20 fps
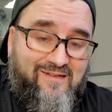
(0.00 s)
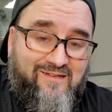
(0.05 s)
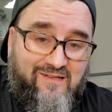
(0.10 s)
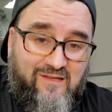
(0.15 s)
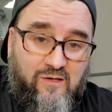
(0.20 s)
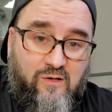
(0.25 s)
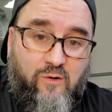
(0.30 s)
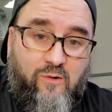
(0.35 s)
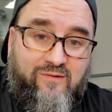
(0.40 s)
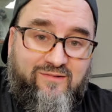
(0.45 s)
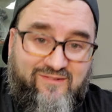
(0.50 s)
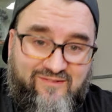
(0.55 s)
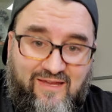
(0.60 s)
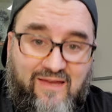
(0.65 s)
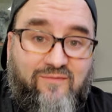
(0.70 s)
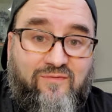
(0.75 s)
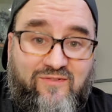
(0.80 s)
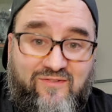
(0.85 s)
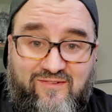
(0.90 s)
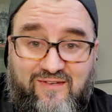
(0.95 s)
a
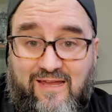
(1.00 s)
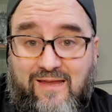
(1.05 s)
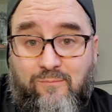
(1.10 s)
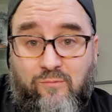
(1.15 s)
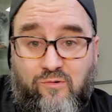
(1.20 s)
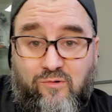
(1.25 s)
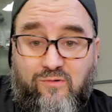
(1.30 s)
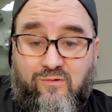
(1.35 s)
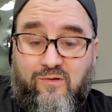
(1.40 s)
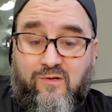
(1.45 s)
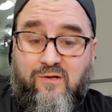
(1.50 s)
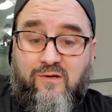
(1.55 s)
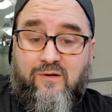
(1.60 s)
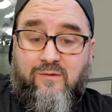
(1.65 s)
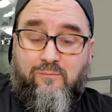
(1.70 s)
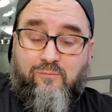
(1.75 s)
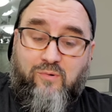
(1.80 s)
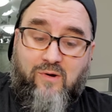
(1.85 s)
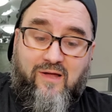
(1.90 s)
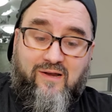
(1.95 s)
safe, stable
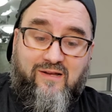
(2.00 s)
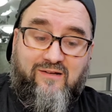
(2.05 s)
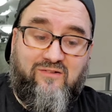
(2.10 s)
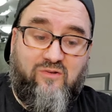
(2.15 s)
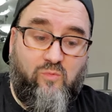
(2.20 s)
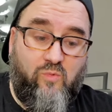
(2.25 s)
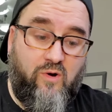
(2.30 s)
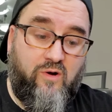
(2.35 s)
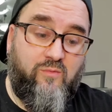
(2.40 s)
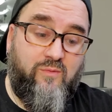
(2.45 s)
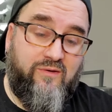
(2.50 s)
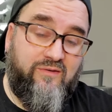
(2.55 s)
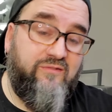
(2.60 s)
product to work with.